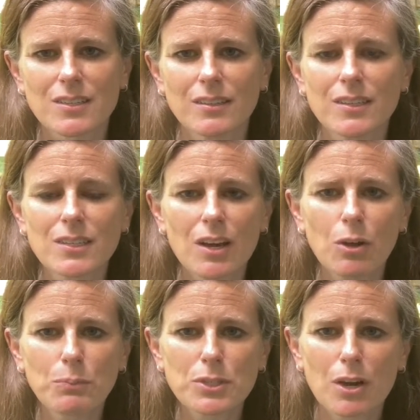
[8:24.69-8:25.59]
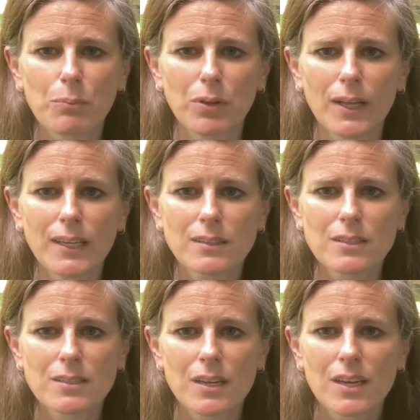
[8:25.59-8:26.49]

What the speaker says: And this helps our plants